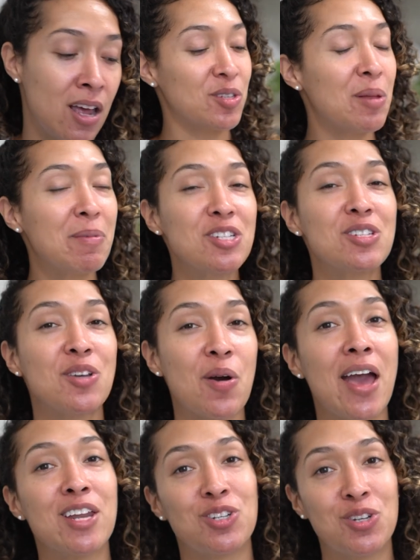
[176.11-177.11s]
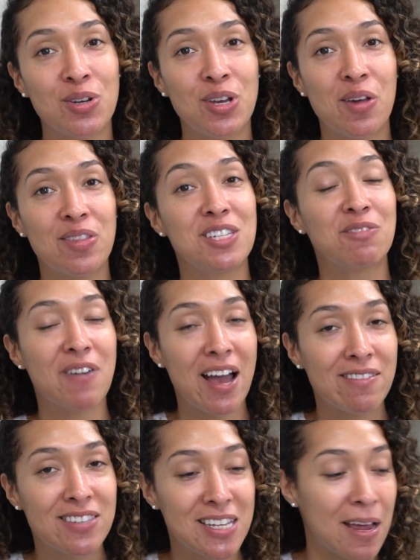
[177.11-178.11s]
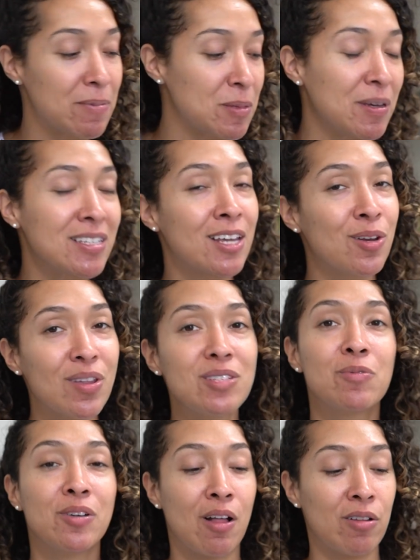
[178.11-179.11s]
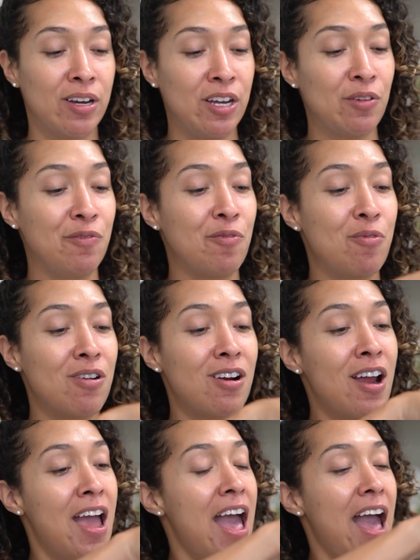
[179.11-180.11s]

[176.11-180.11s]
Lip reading: So let me just go ahead and show y'all these 5 steps, because I know that's what y'all are here for.